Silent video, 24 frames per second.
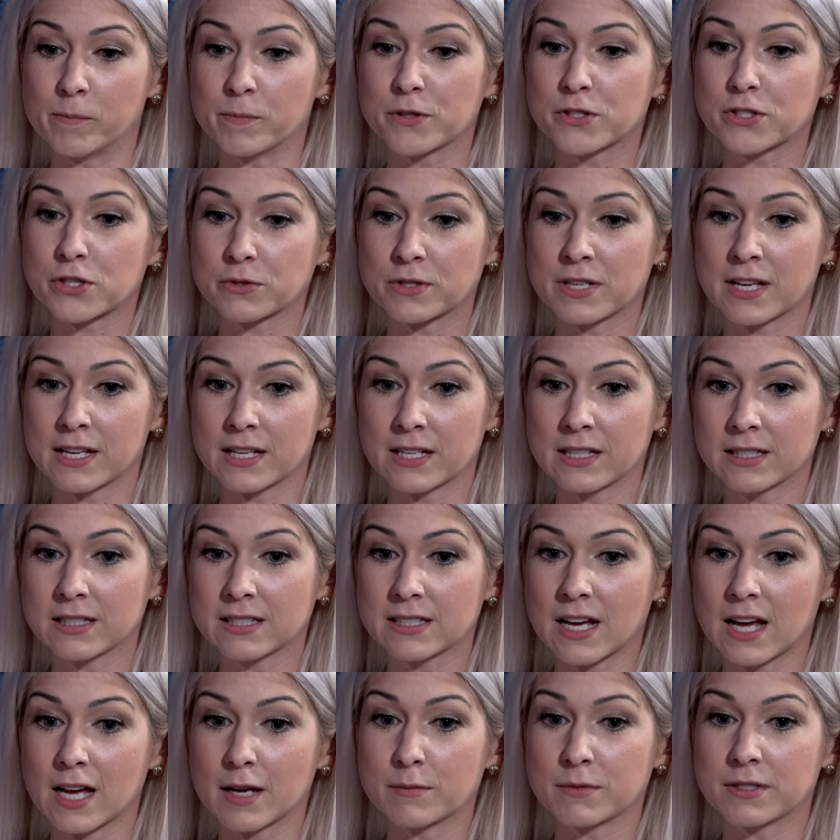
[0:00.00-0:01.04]
So taking the
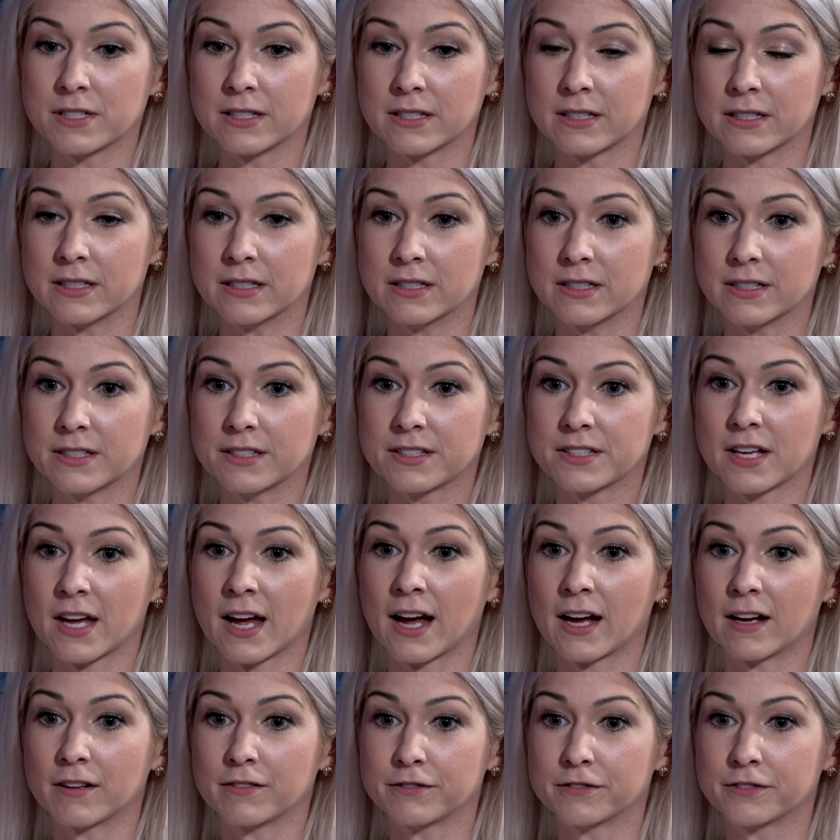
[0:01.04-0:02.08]
time to
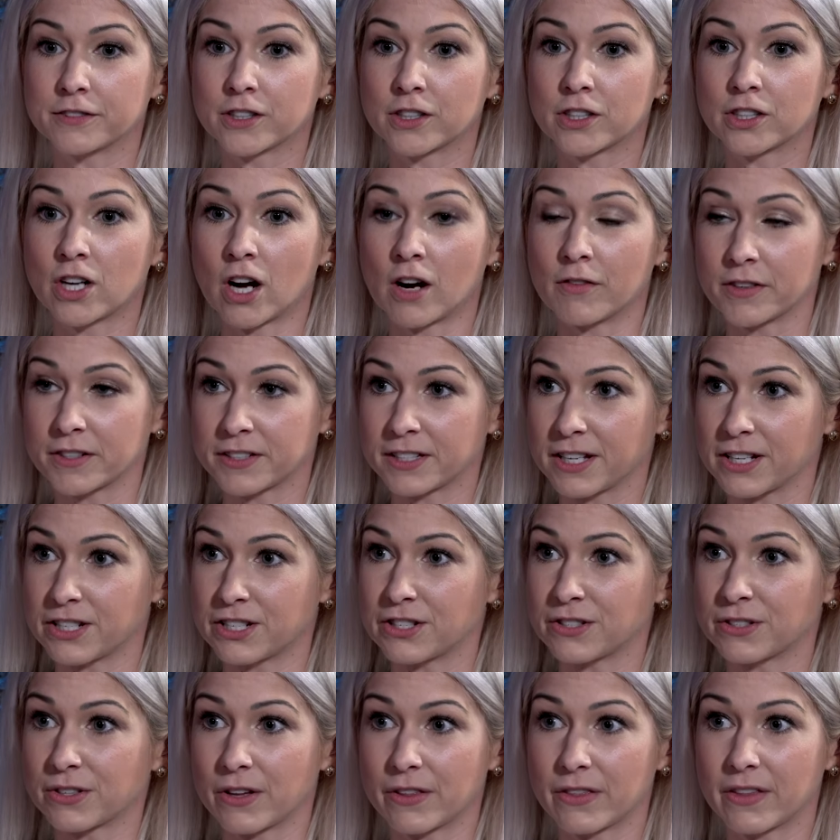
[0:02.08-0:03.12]
have
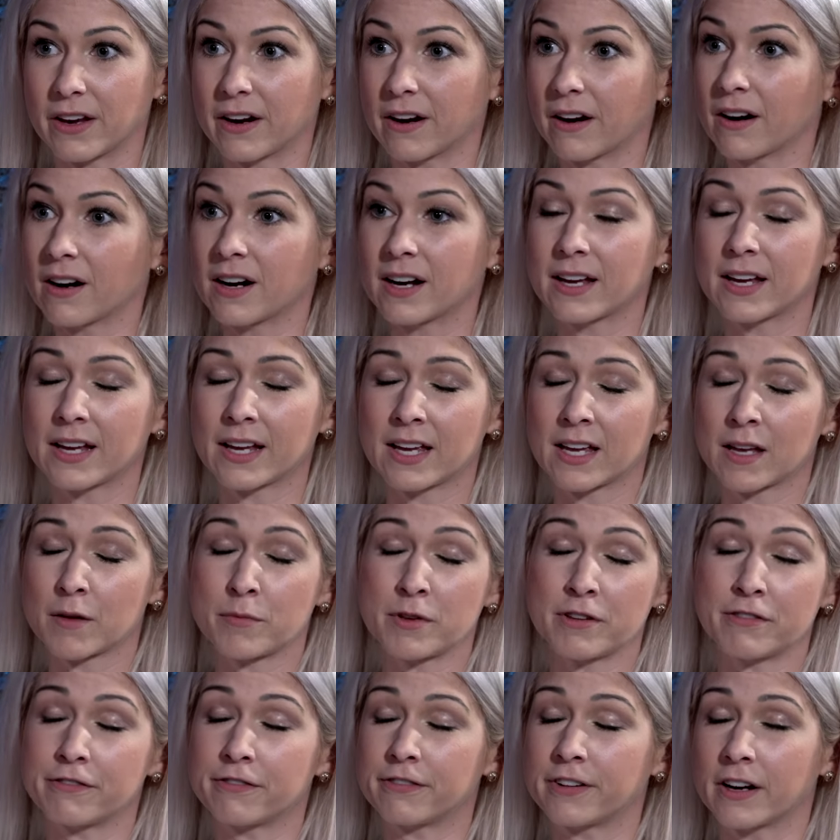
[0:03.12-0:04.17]
conversations on there, it can
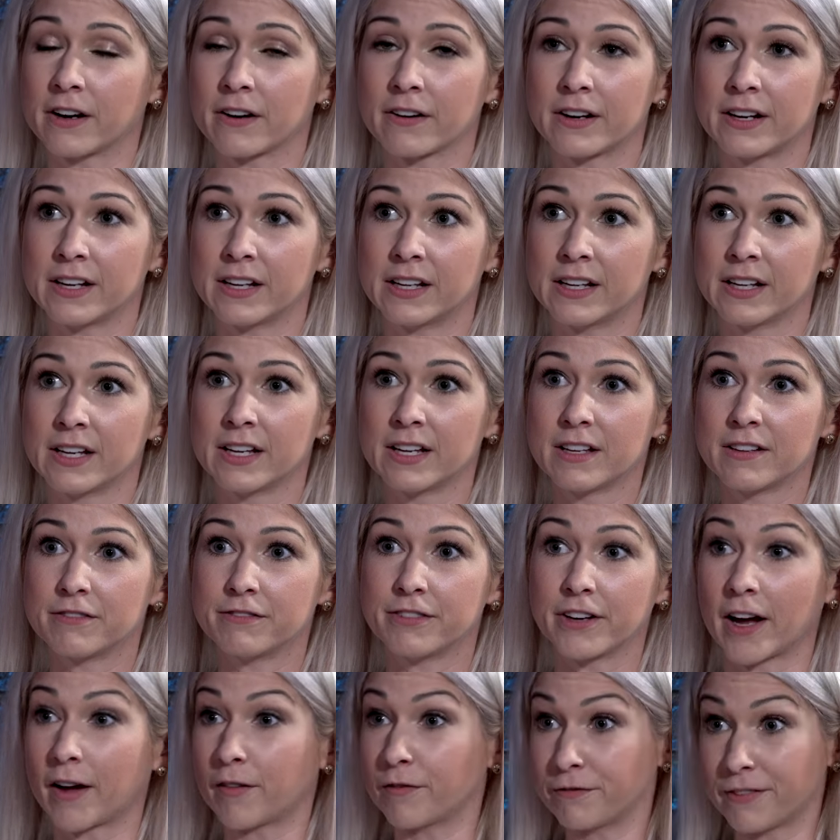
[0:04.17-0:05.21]
be very
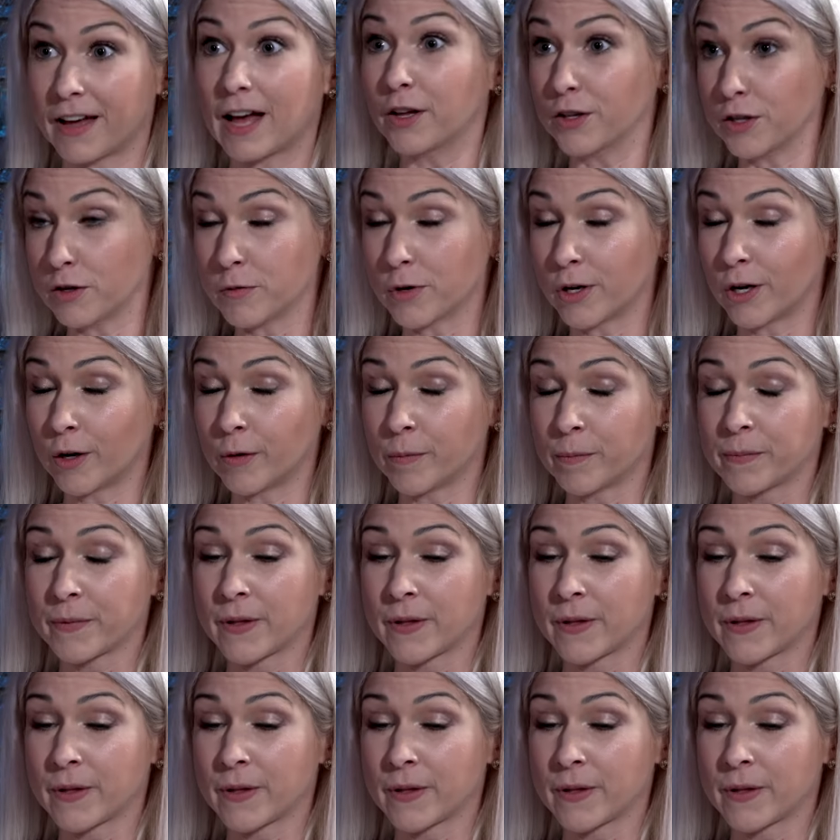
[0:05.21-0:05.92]
valuable.